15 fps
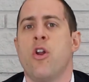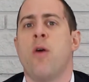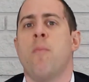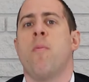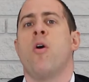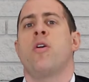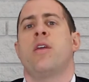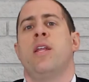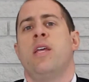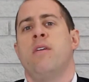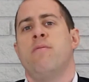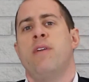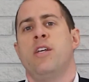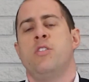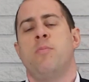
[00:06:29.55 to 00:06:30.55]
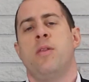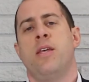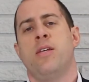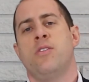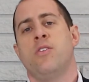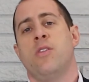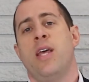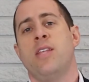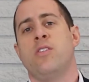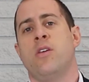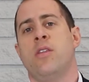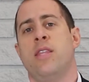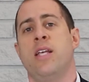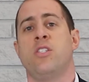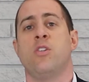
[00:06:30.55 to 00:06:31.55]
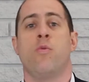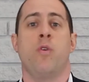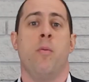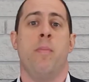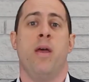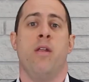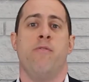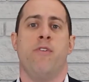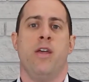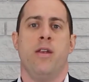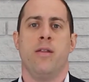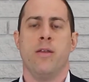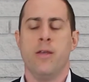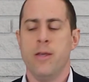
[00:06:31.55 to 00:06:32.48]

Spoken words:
on marketing investment is. So that's a real benefit.